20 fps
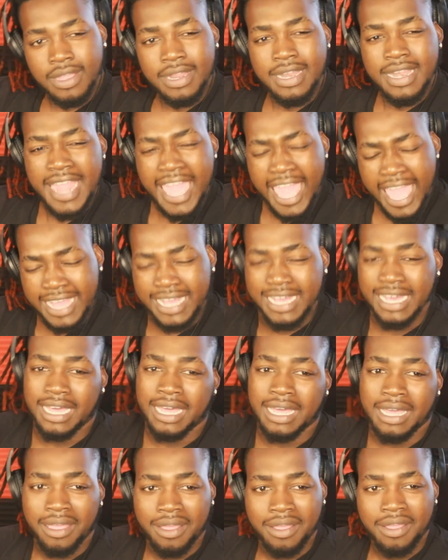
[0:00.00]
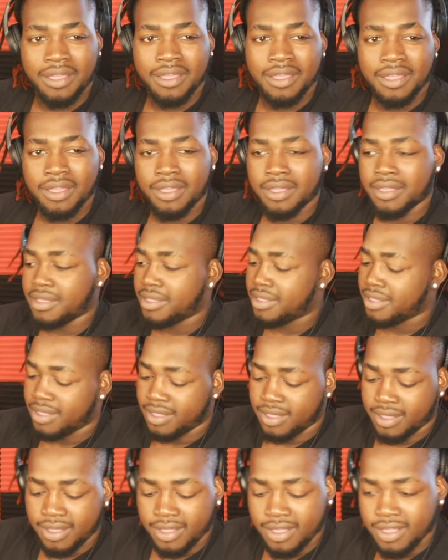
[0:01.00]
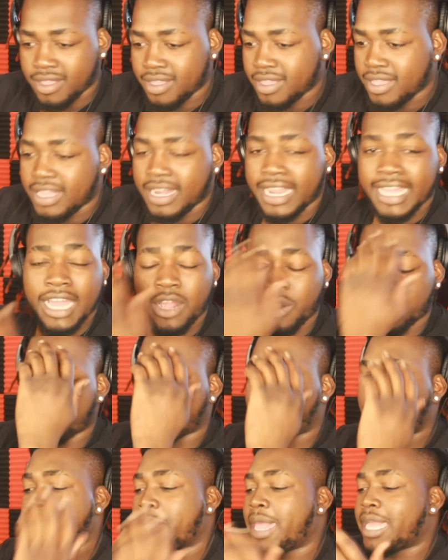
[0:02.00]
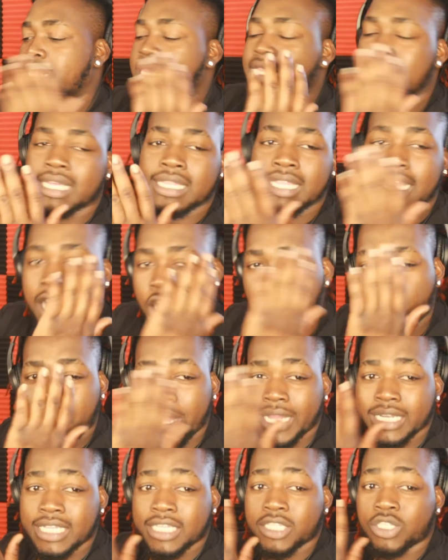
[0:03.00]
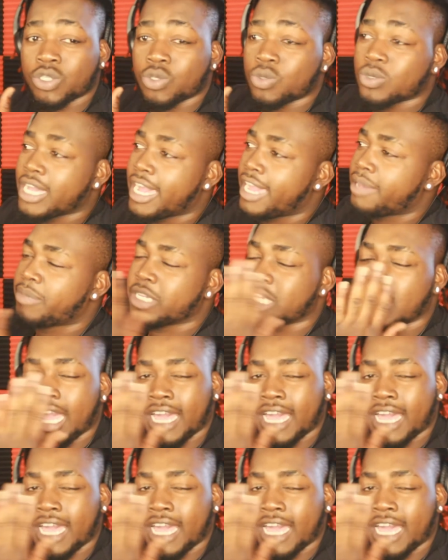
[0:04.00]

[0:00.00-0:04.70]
nigga. Like I don't know if I made sense and I hope I did to you guys, but